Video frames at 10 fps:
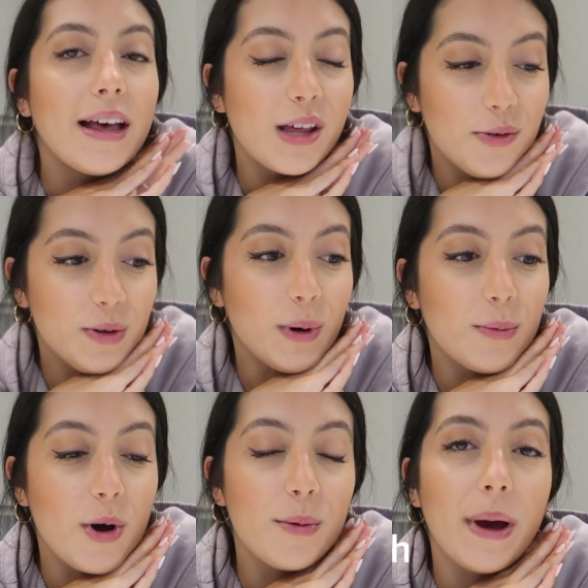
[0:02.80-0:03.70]
Hello everyone,
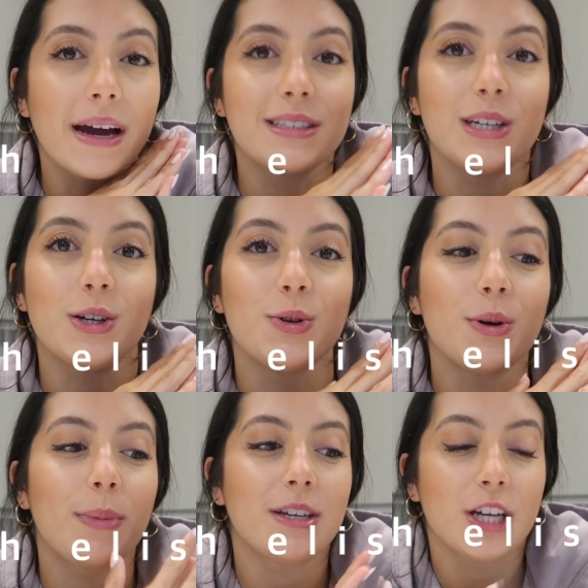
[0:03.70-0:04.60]
welcome back to
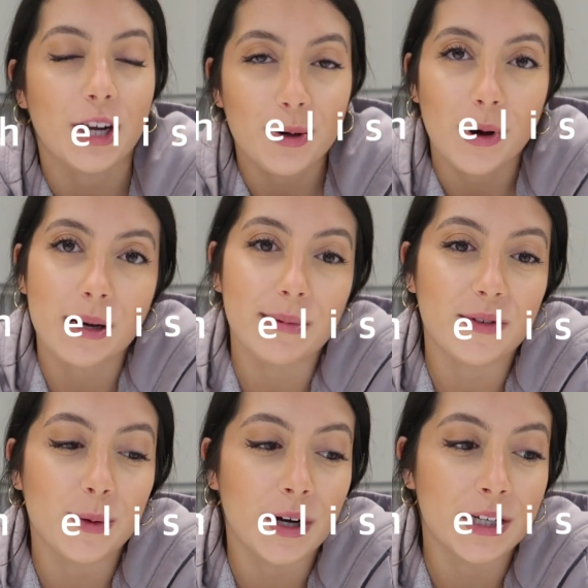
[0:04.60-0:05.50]
my channel. Welcome
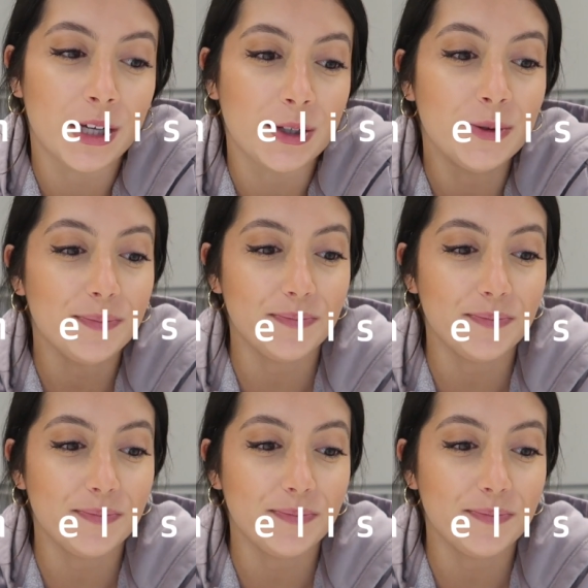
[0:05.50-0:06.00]
if you are new.